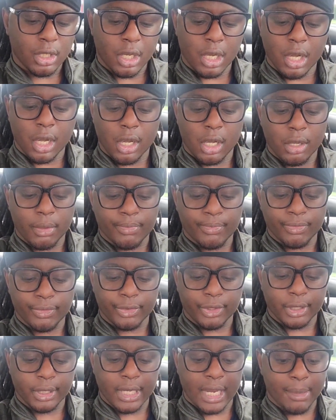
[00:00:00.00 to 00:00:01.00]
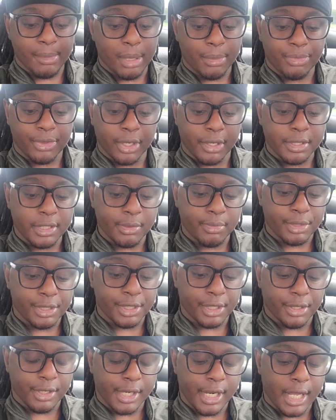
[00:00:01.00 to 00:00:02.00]
and I'm up
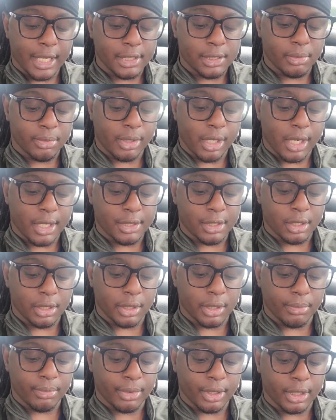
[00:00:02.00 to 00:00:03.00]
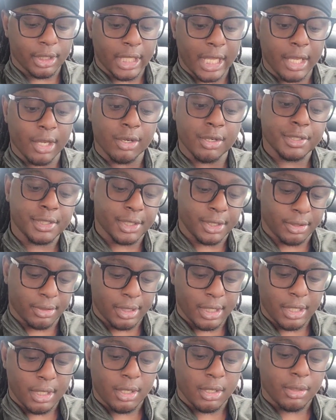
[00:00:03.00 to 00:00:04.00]
13% on that, surprisingly, but they also
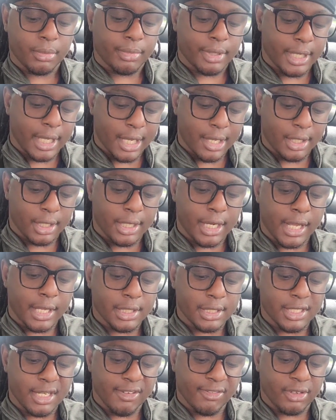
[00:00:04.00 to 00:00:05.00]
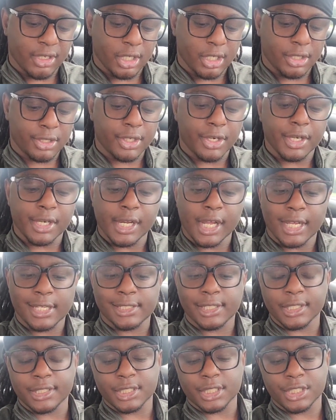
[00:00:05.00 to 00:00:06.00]
pay out a nice dividend of 39
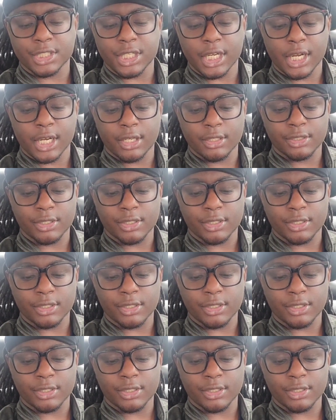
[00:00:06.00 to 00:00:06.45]
cents a share.